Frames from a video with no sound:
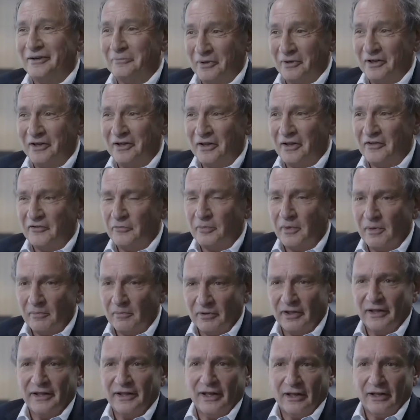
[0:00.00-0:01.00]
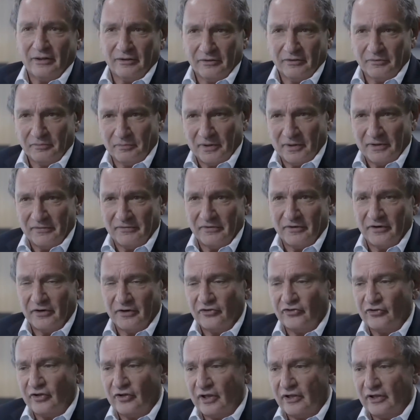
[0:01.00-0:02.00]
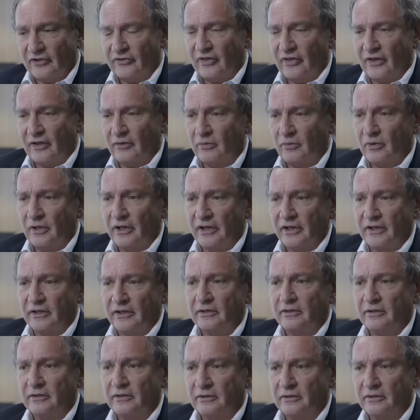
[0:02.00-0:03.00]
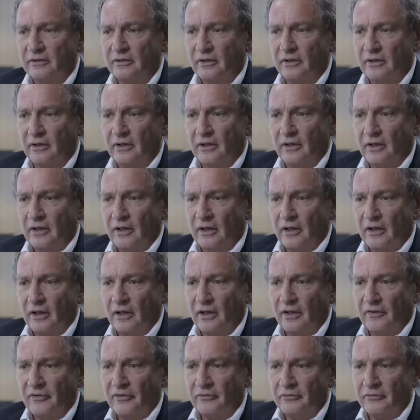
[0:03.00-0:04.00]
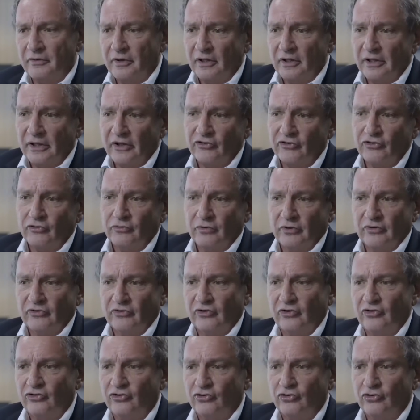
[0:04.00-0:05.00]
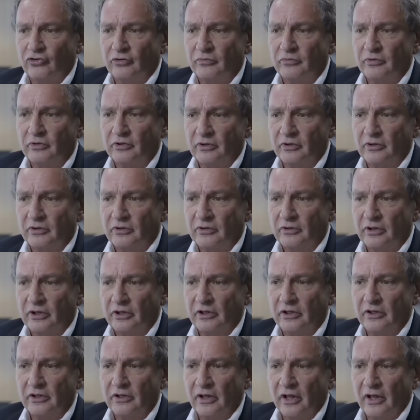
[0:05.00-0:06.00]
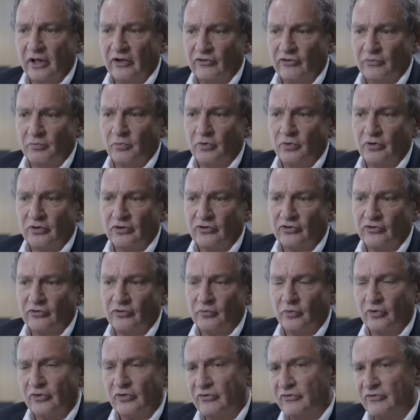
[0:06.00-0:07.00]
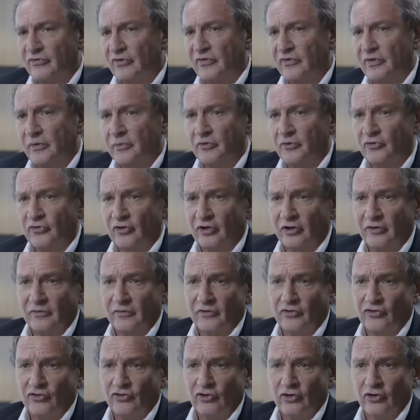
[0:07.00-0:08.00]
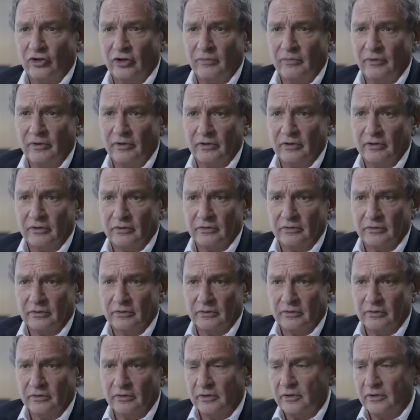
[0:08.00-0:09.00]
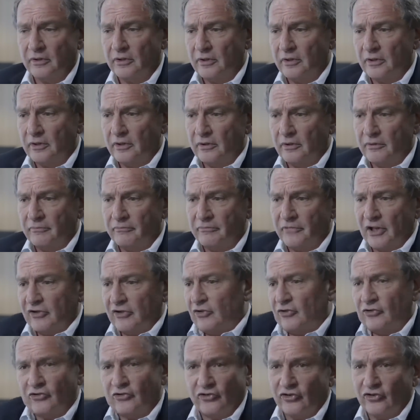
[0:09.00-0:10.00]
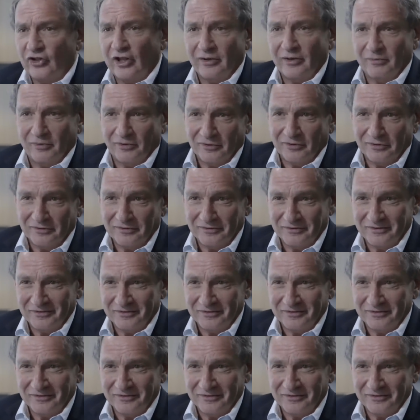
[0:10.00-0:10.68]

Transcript: But it's being played out by various sides that way. The real issue is that Germany exports more than 50% of its GDP. That's unsustainable.